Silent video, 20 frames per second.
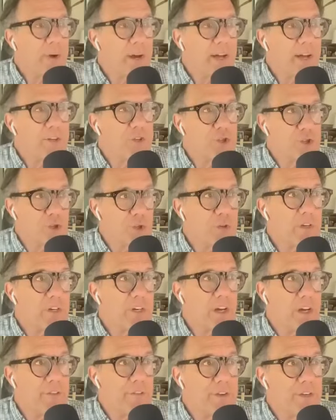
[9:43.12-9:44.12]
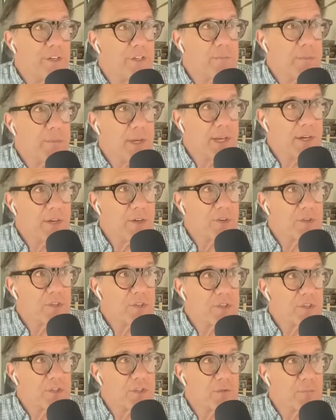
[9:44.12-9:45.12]
a jury of his peers
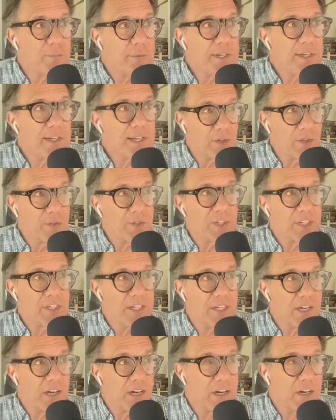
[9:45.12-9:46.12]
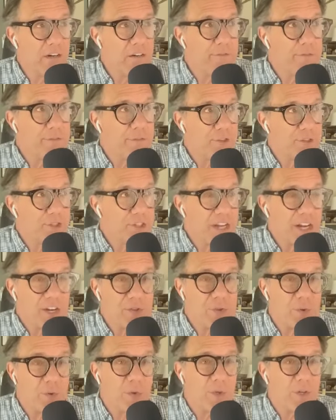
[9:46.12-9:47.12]
to be guilty of
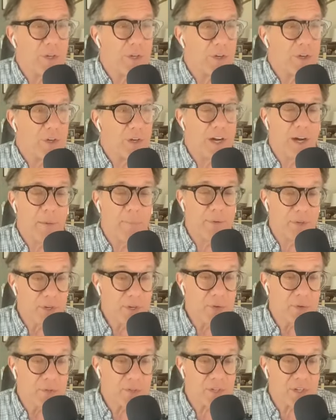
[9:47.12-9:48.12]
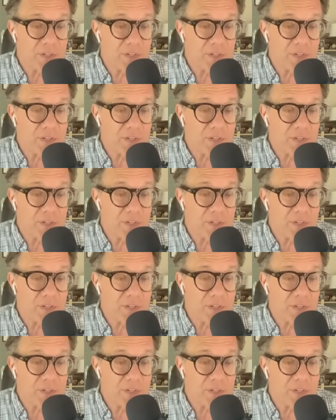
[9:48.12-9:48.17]
sexual abuse and